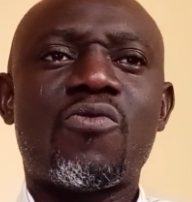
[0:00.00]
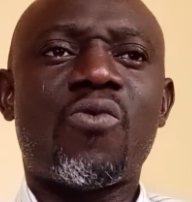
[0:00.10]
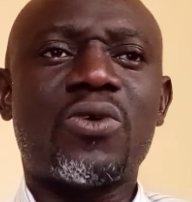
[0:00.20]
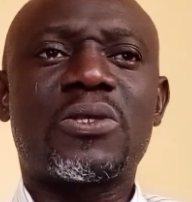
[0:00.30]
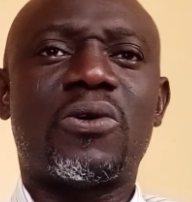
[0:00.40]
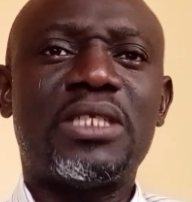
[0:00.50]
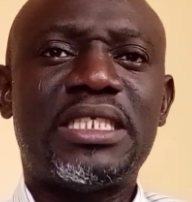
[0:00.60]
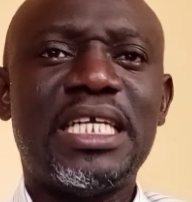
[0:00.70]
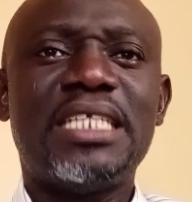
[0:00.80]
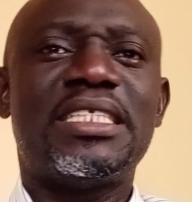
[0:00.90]
was
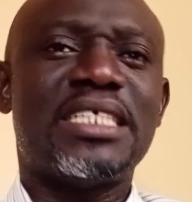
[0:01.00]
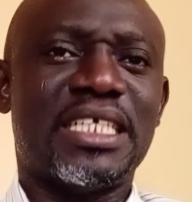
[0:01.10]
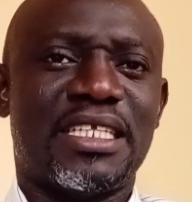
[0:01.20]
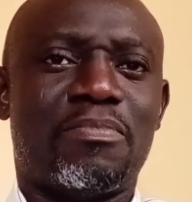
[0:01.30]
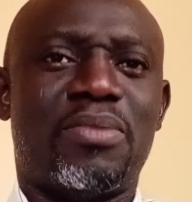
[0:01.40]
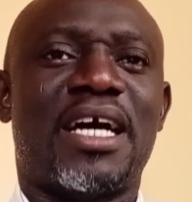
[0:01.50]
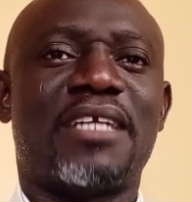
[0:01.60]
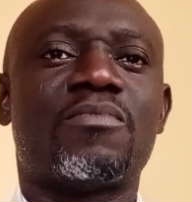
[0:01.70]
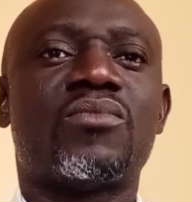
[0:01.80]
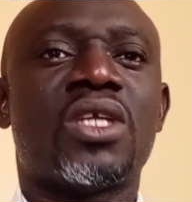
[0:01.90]
contained in the
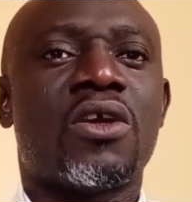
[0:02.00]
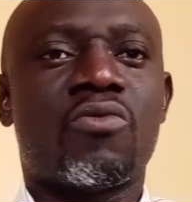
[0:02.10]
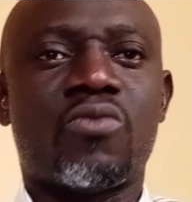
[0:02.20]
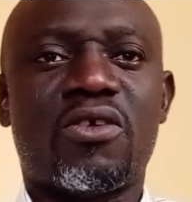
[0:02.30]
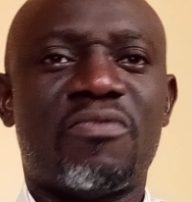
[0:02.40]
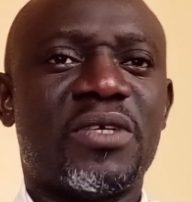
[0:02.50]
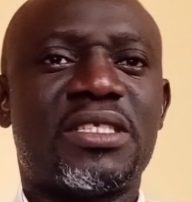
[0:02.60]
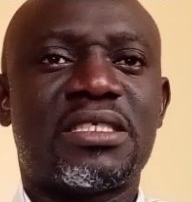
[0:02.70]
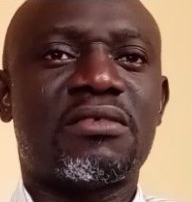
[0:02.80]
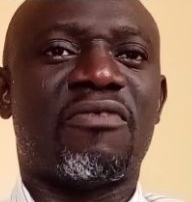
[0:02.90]
plan. Out of
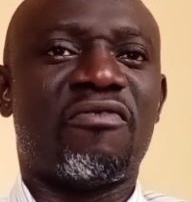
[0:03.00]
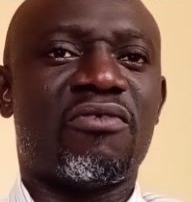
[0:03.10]
this